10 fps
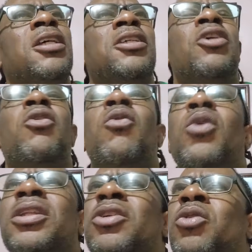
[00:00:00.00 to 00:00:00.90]
your
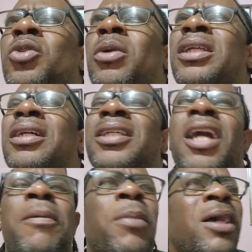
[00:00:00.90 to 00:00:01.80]
own youth where you
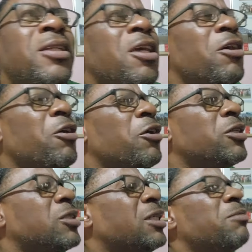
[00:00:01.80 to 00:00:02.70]
carry upon the
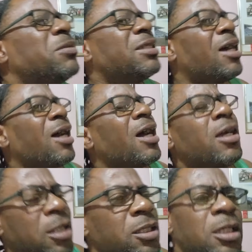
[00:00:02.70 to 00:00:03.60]
earth him nah?
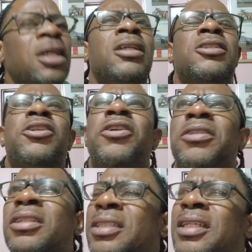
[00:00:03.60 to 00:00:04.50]

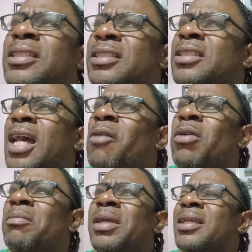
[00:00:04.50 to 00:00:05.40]
Certain things are
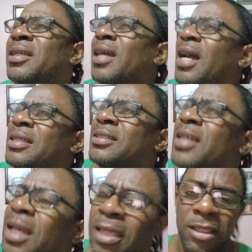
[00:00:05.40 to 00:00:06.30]
where me can't
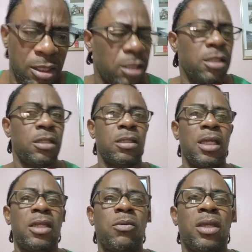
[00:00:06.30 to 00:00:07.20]
say.
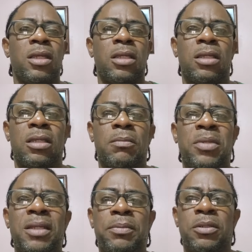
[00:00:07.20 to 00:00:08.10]
Anyway,
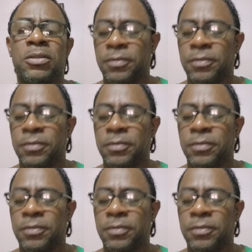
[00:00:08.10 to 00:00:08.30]
people,